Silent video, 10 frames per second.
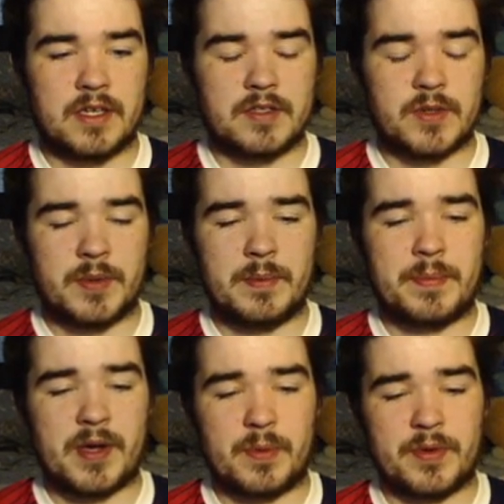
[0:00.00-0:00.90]
So we
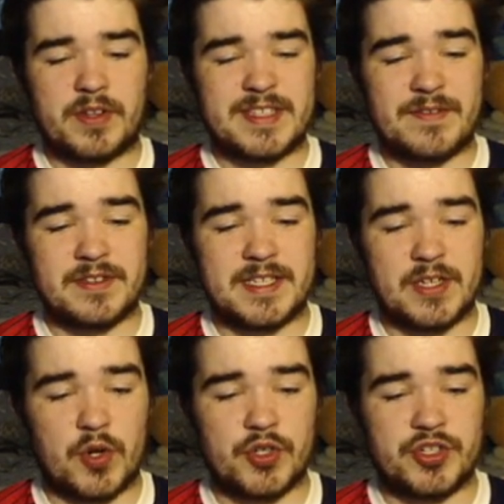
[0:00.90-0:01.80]
pick up at
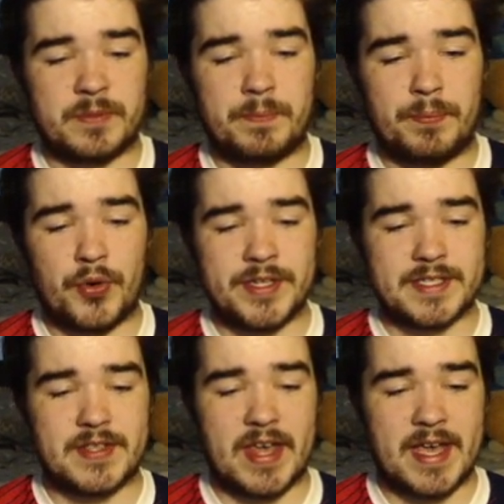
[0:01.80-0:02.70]
1,700
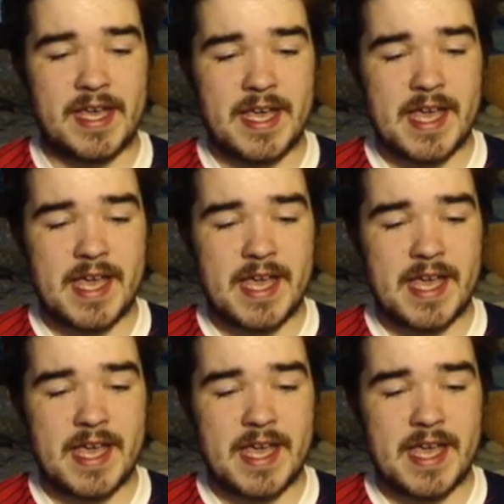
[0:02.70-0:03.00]
points there,